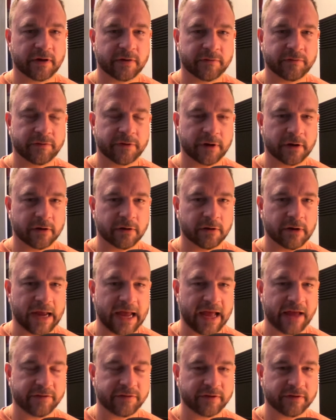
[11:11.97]
of their
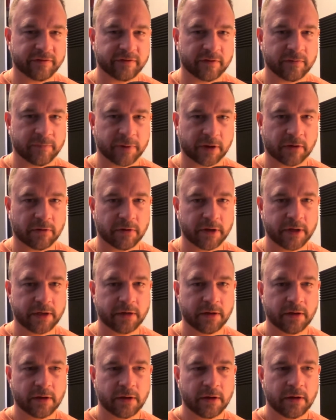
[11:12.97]
assets in
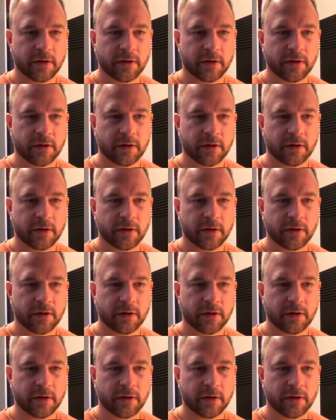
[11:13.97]
Bitcoin.